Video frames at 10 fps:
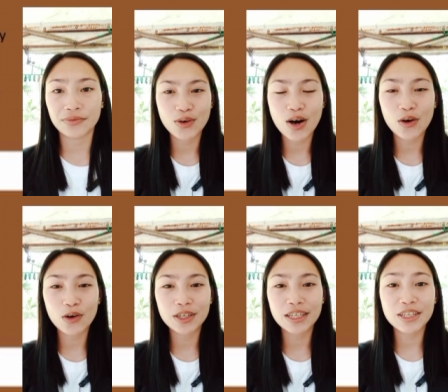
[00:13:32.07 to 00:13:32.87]
So,
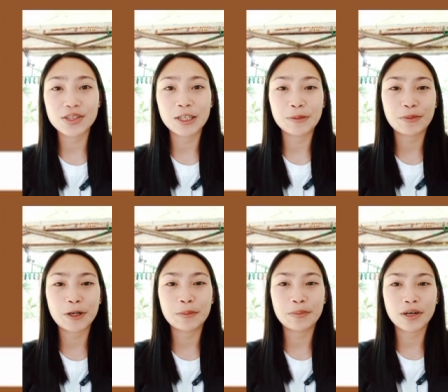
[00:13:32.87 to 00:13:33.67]
according to
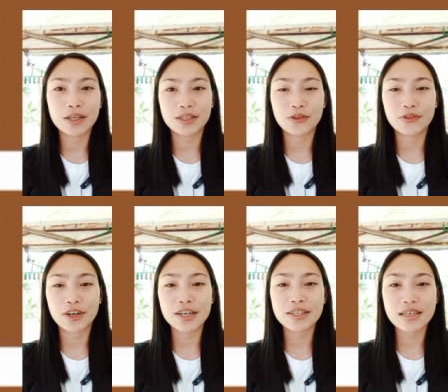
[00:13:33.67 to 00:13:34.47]
their purpose.
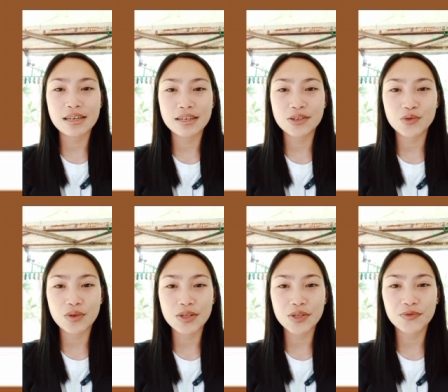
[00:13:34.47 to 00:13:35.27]
So, first is
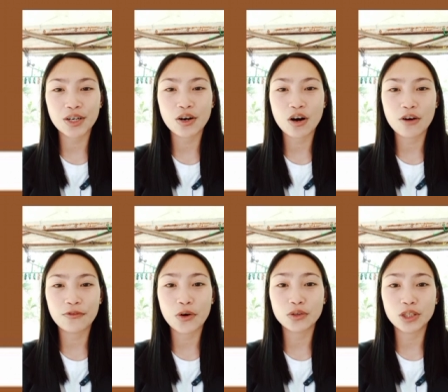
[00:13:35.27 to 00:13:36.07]
transfer
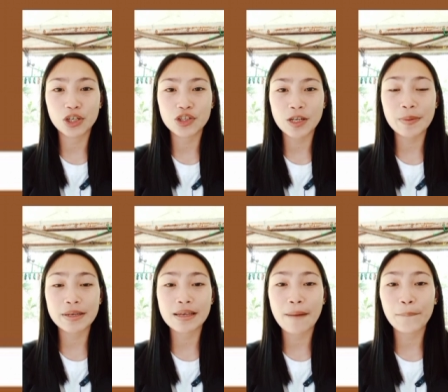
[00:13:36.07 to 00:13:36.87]
of ownership.
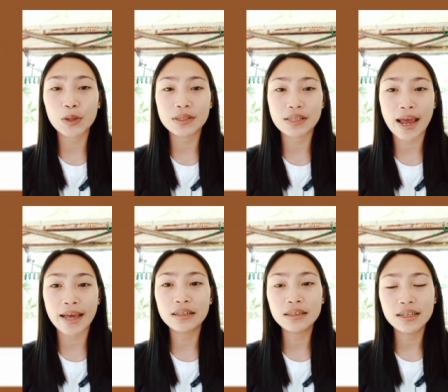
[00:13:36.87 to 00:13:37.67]
Example,
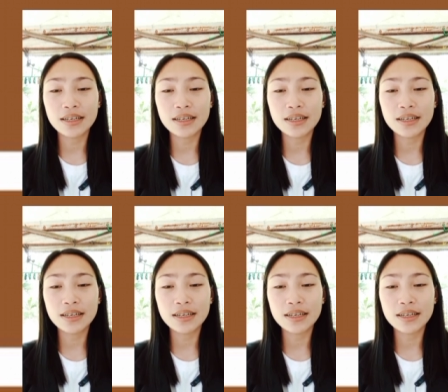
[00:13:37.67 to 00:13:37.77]
sale.